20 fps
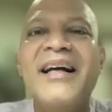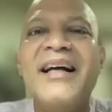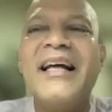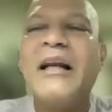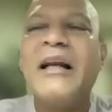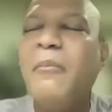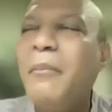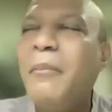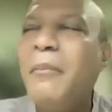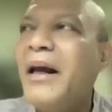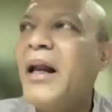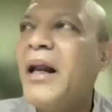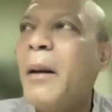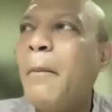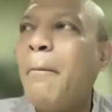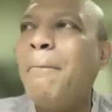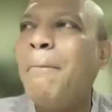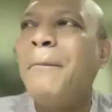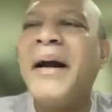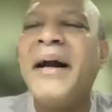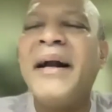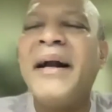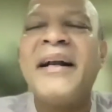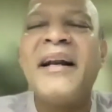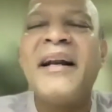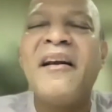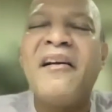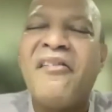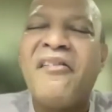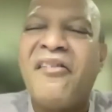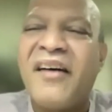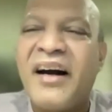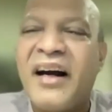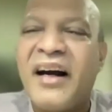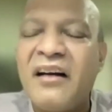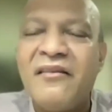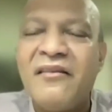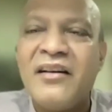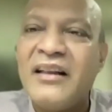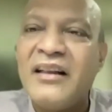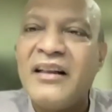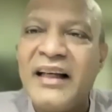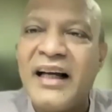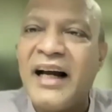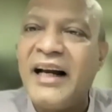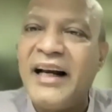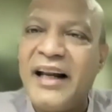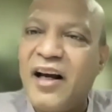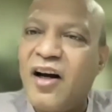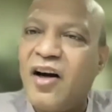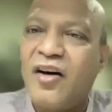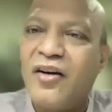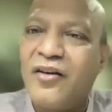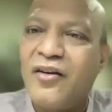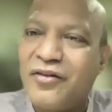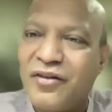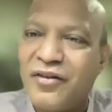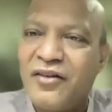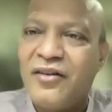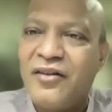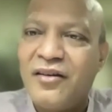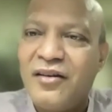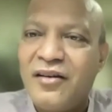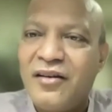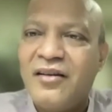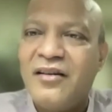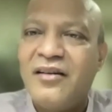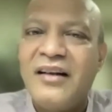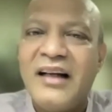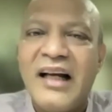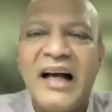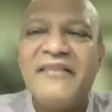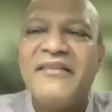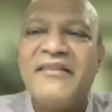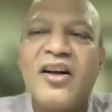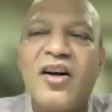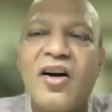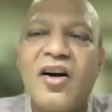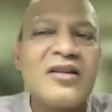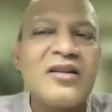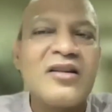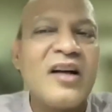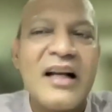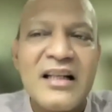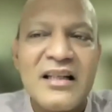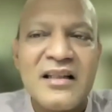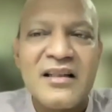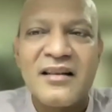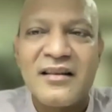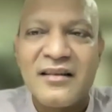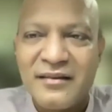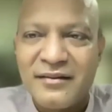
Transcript: remain petrified with the idea of having got cancer.